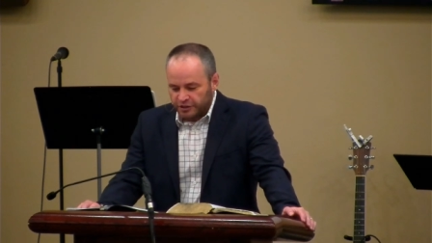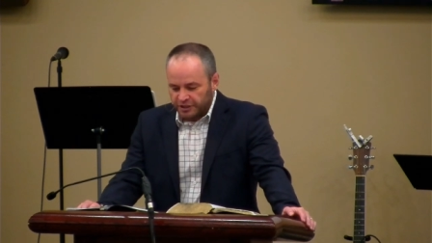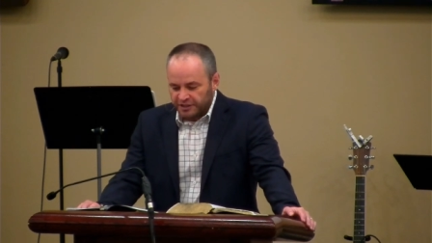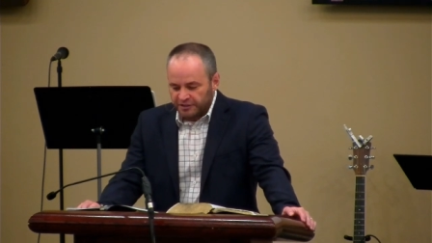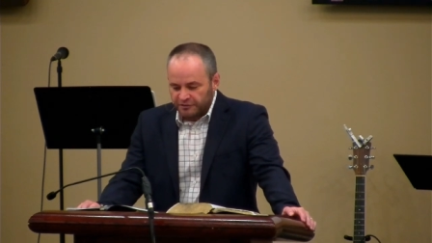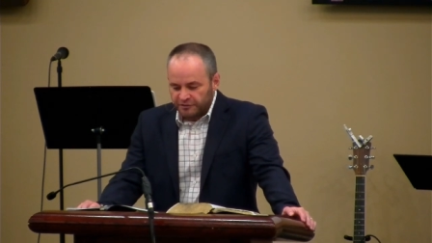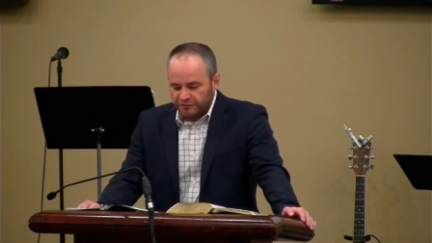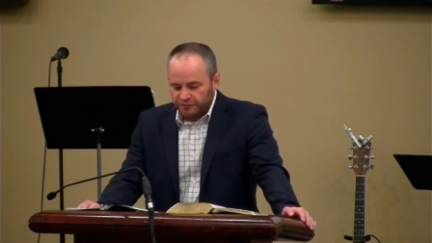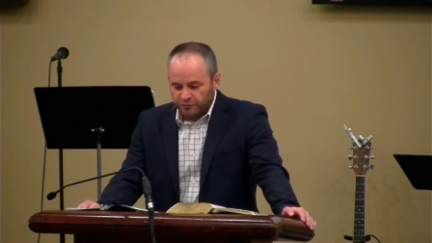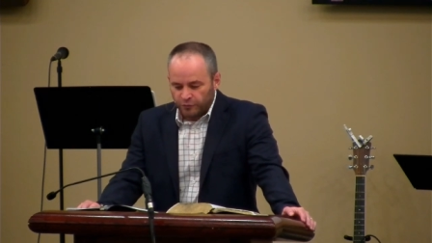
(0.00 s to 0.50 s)

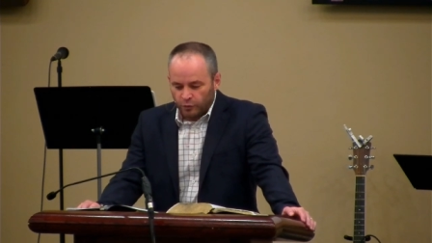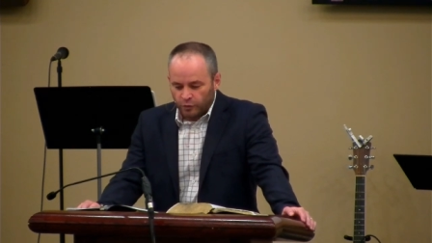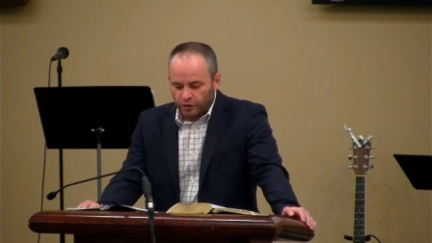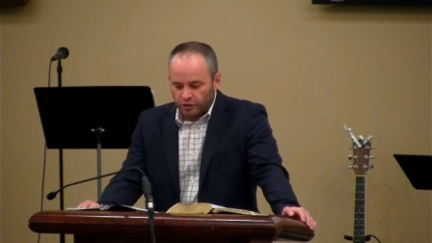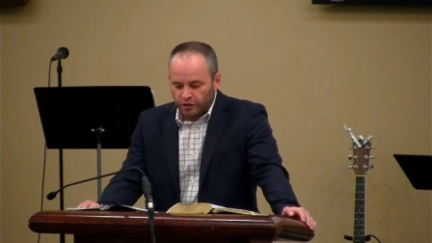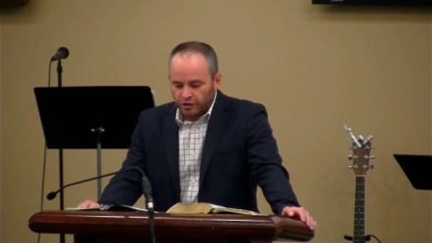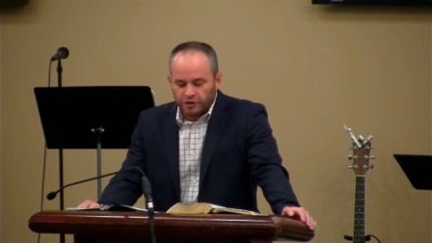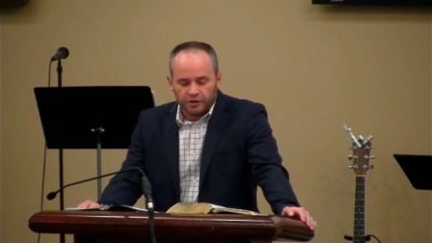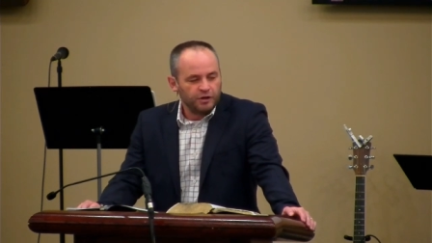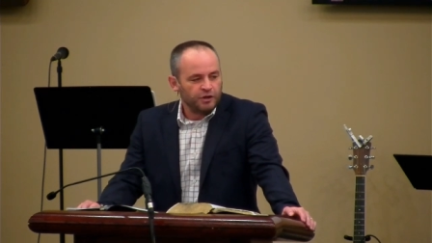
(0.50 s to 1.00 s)
looking
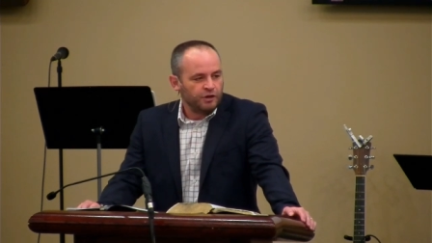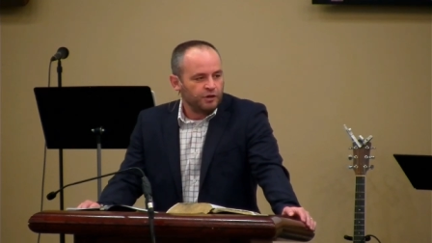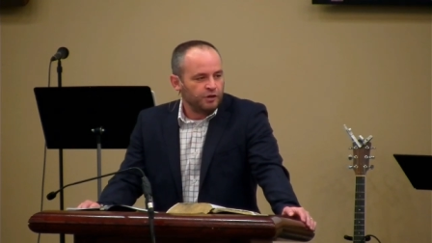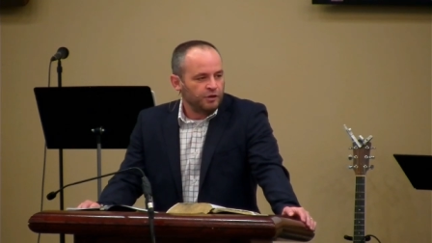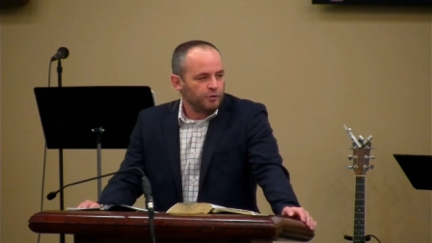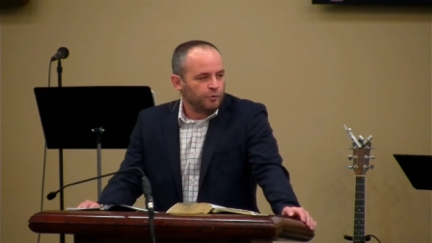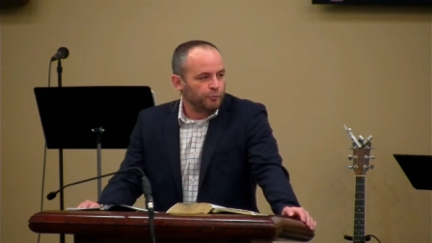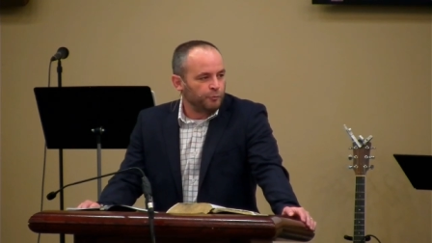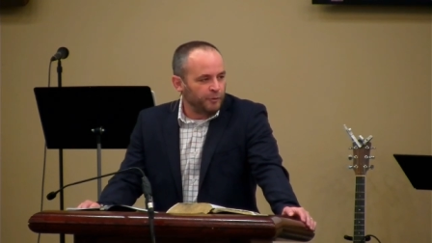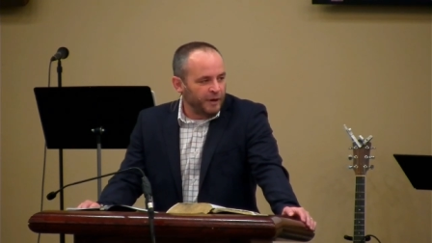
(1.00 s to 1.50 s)
for
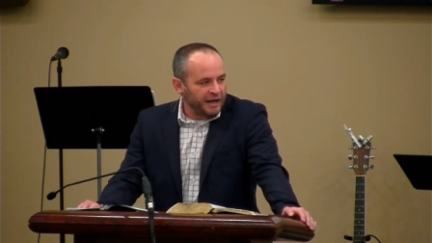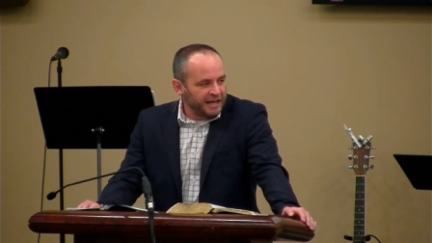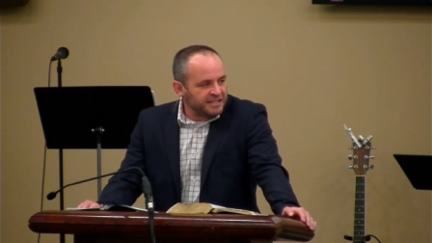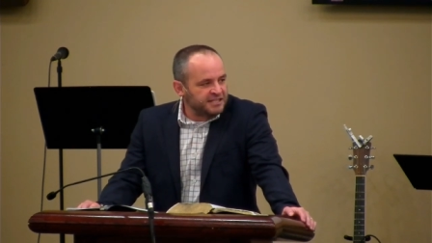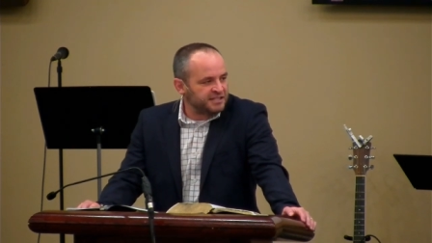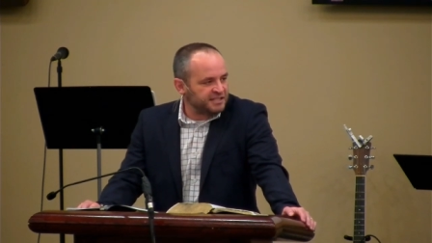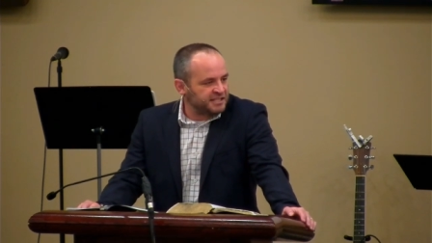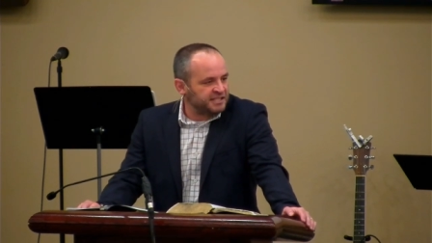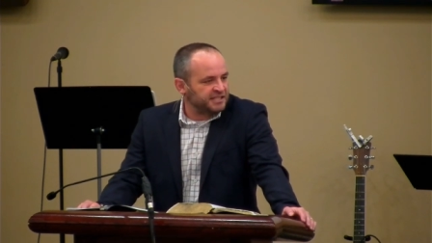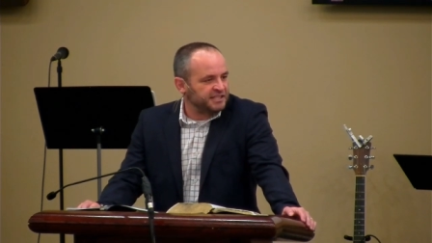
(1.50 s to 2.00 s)

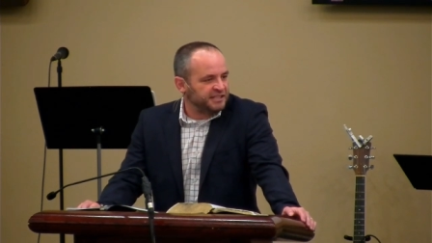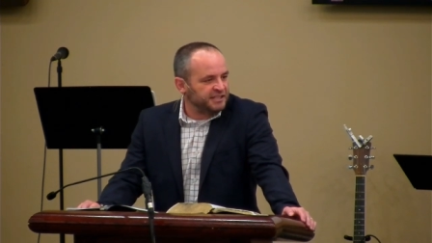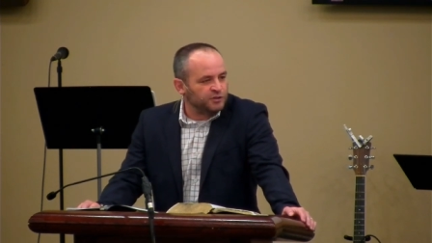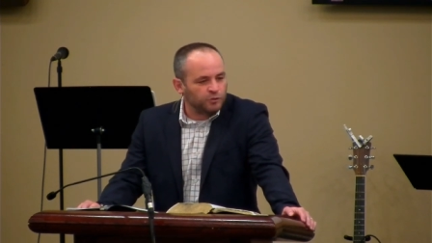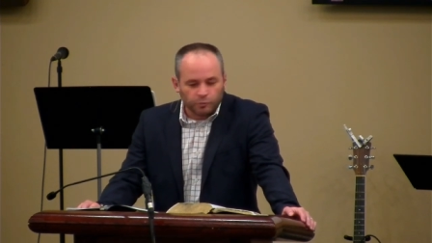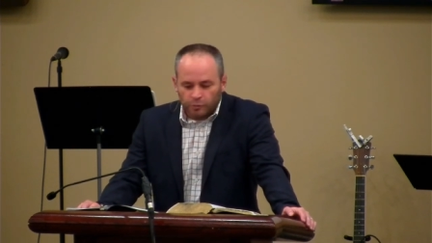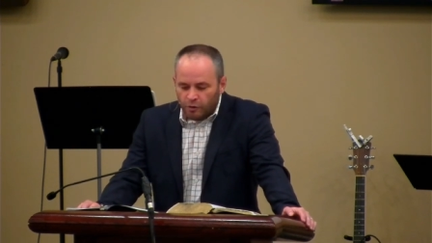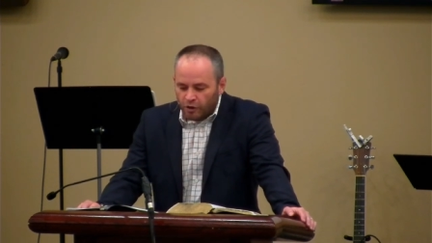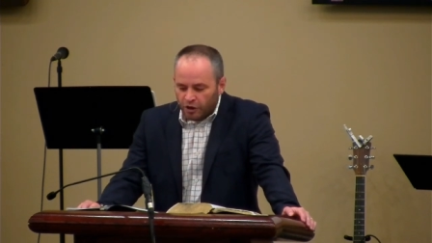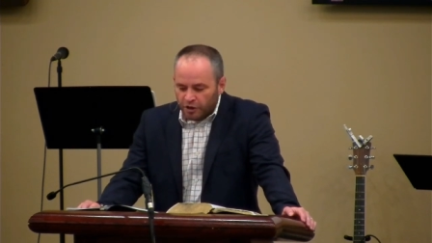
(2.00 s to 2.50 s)

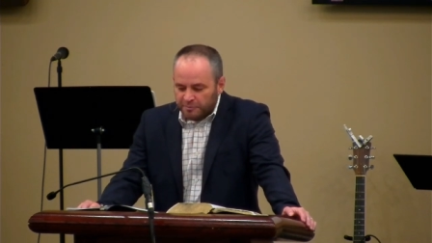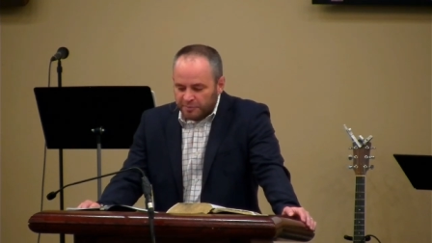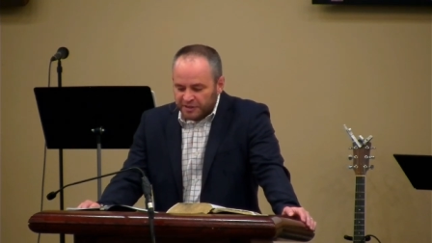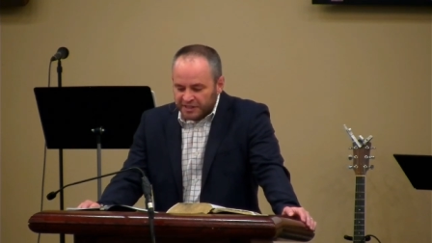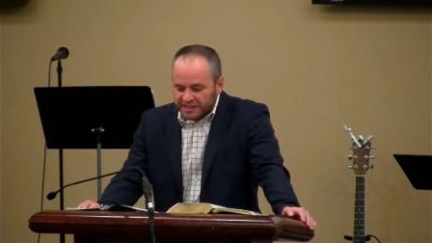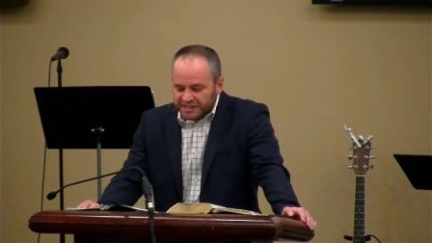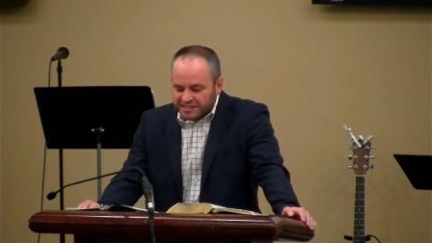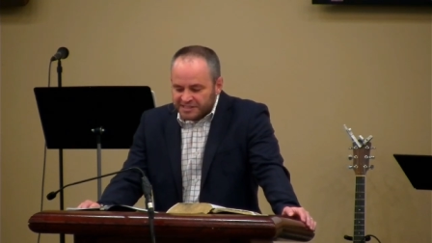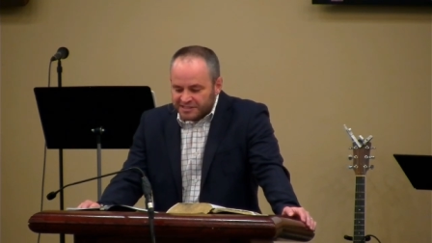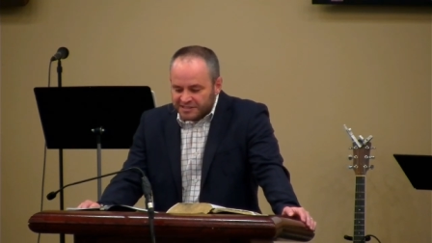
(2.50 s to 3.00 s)
rest in the
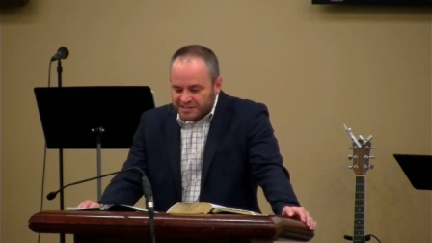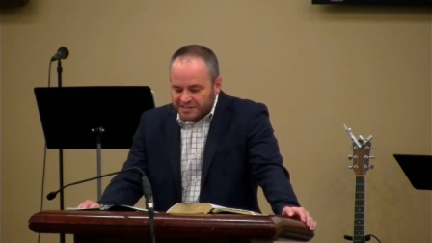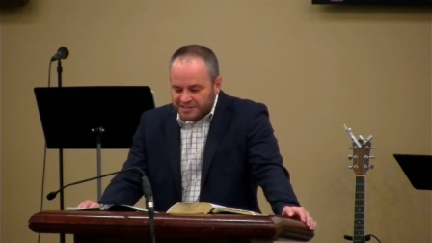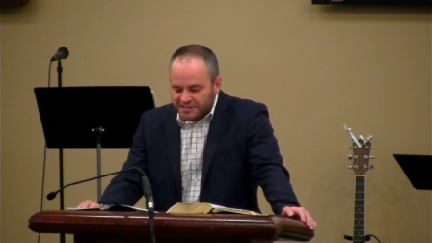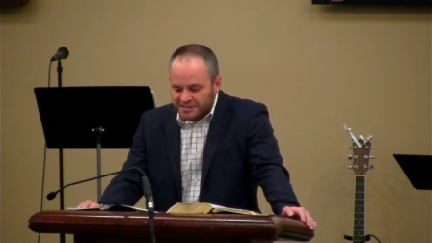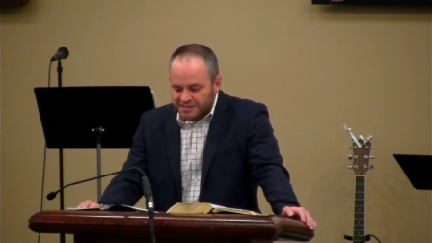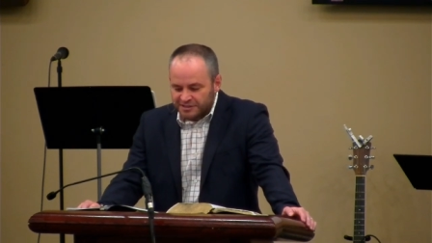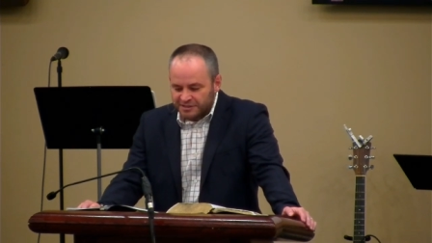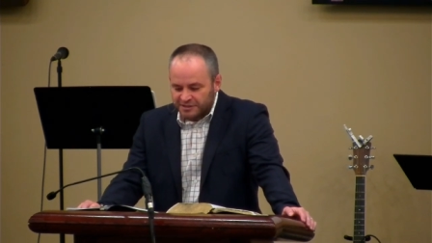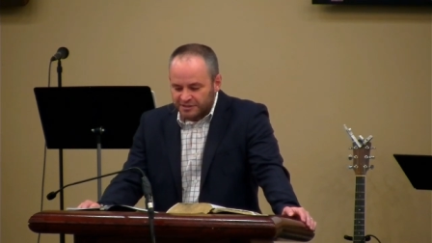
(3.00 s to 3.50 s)
wrong
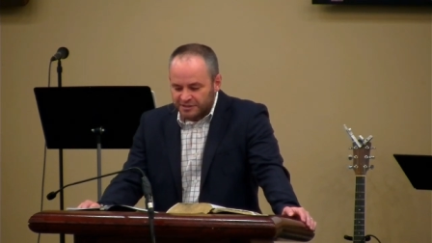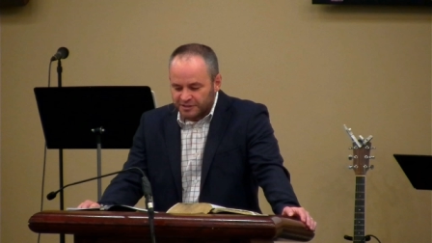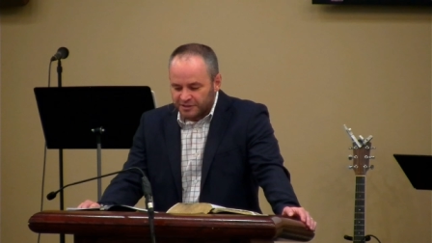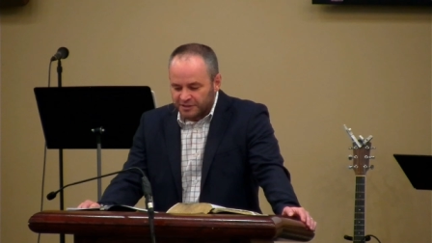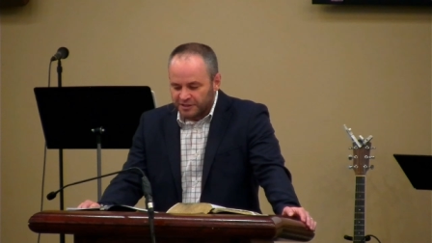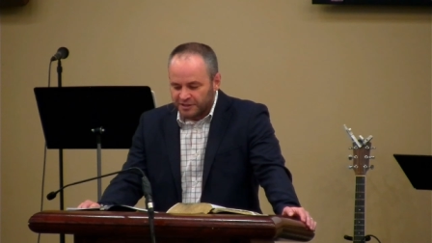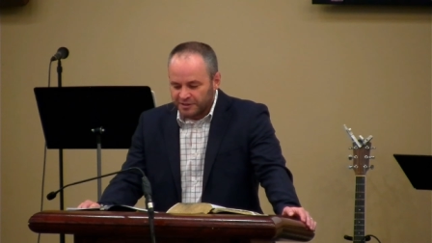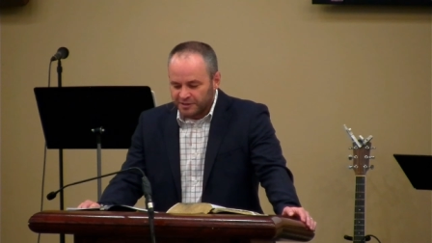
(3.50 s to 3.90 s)
places